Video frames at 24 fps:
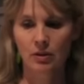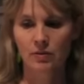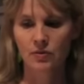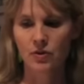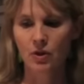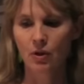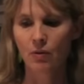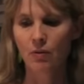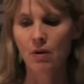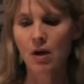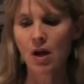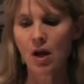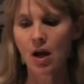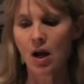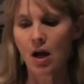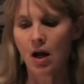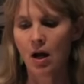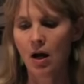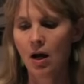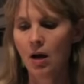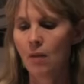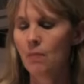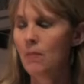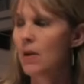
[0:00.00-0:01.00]
So,
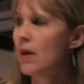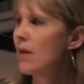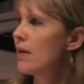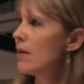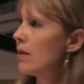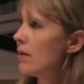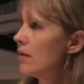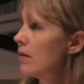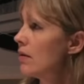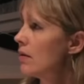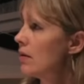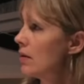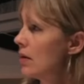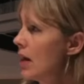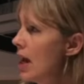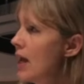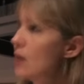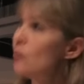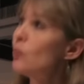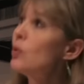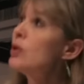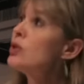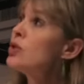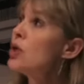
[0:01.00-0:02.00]
and we